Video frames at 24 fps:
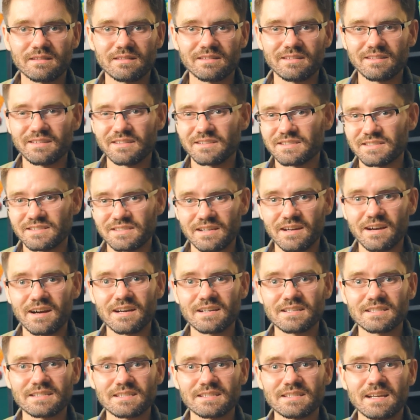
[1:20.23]

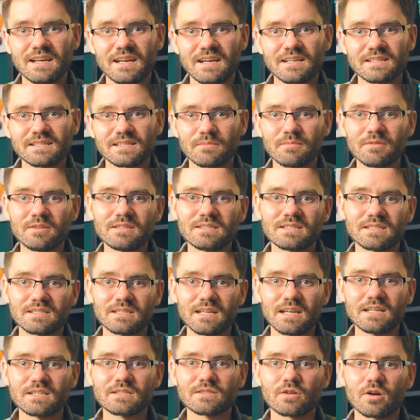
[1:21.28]
discuss, some of these
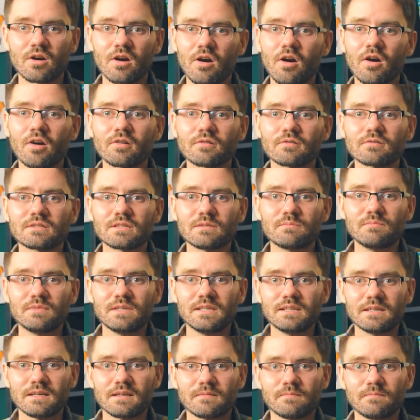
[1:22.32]
states are hard to
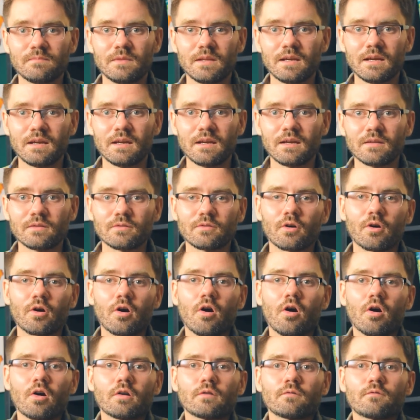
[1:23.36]
be in. They're
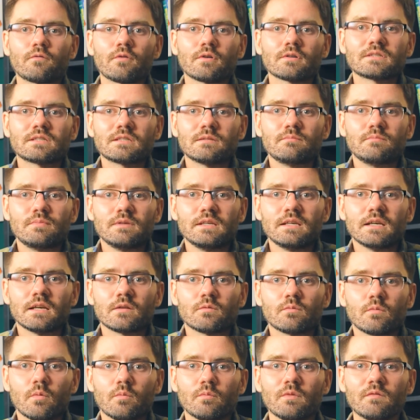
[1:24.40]
hard for us to be
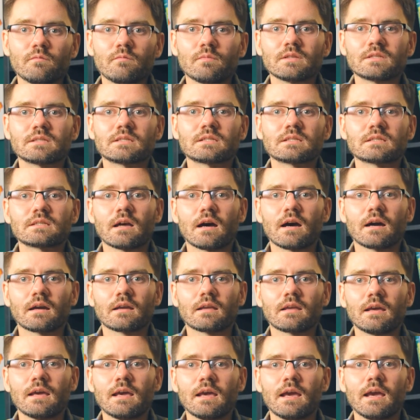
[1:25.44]
in when we've been
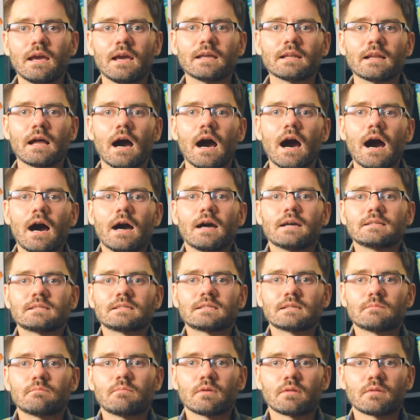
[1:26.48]
stuck in a high
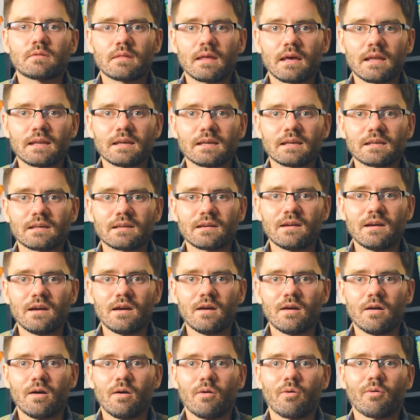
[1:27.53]
sympathetic
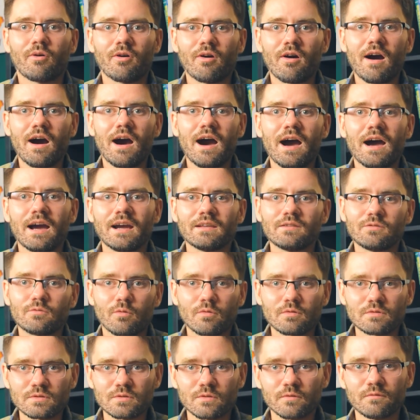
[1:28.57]
or a high
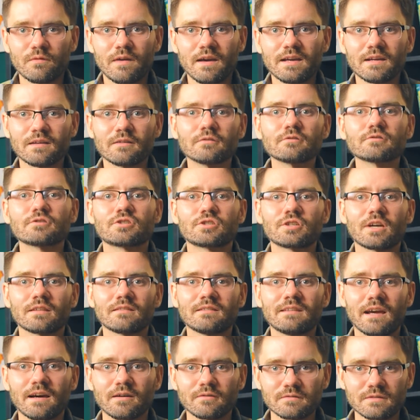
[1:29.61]
dorsal vagal
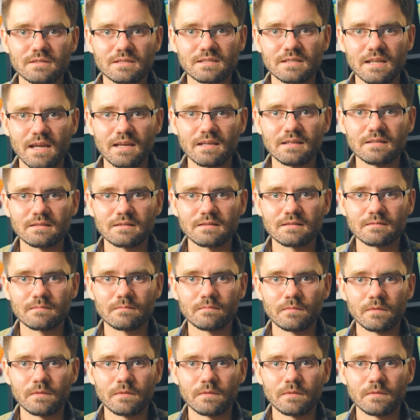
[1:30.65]
shutdown state.